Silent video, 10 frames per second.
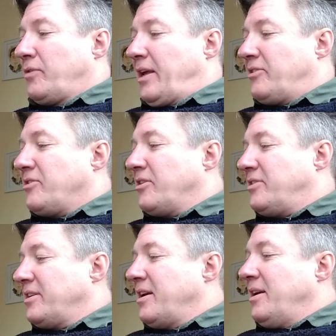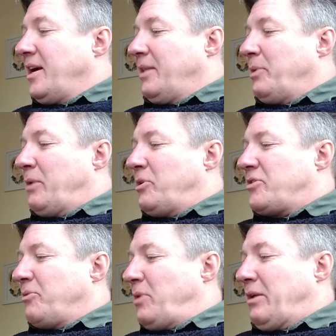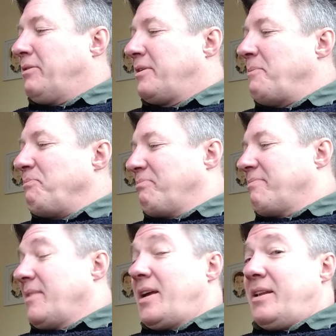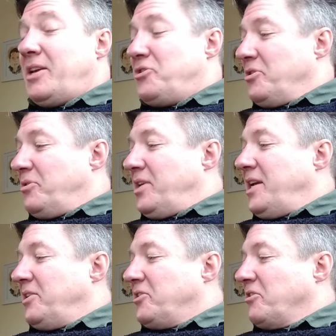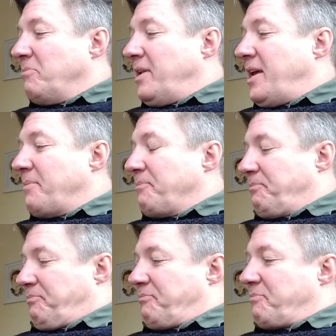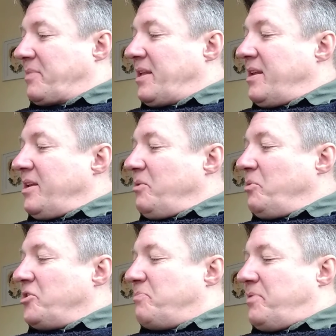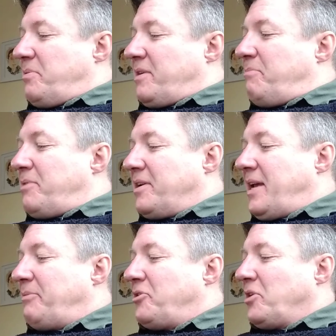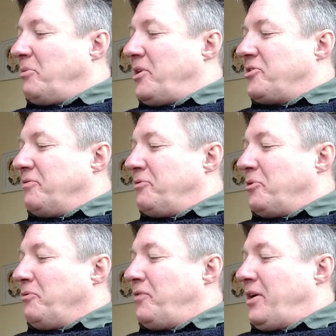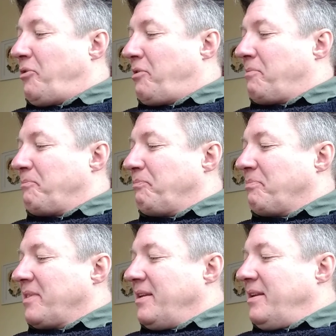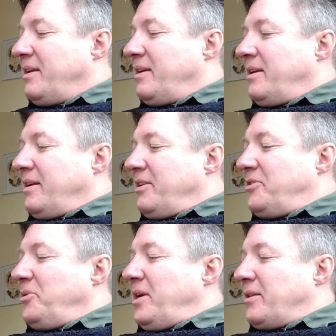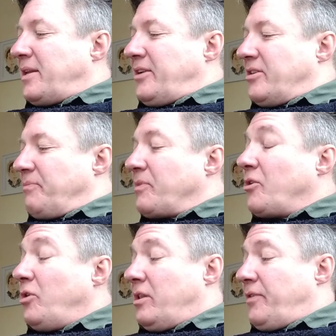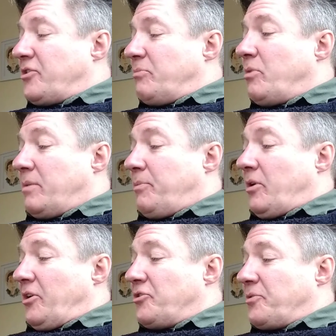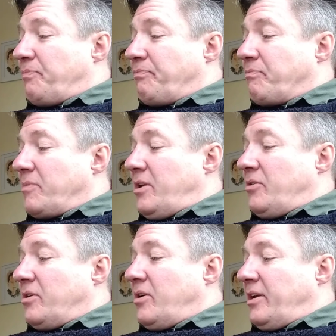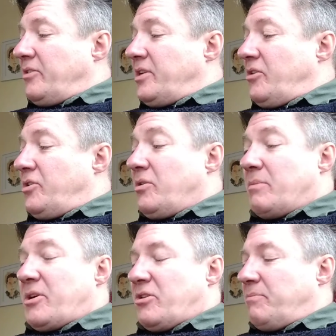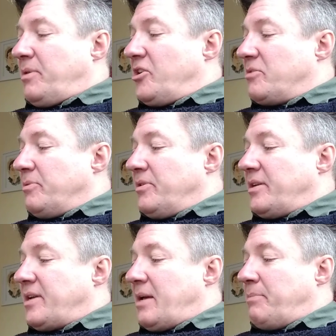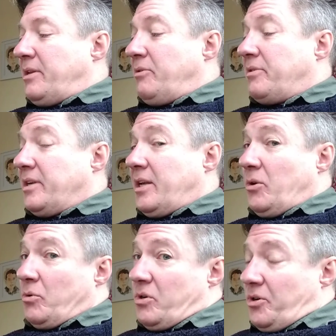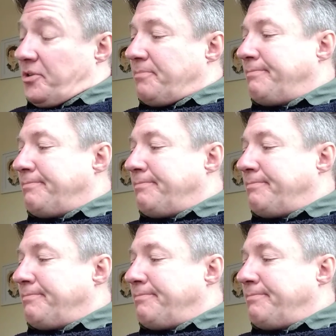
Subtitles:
of the Antarctic, and the Wicked Witch of the West, and issued the Edict of Milan, which proclaimed toleration for all faiths. 2 years later, crucifixion was abolished. You could hardly continue to use a method of punishment that had been used to kill your god.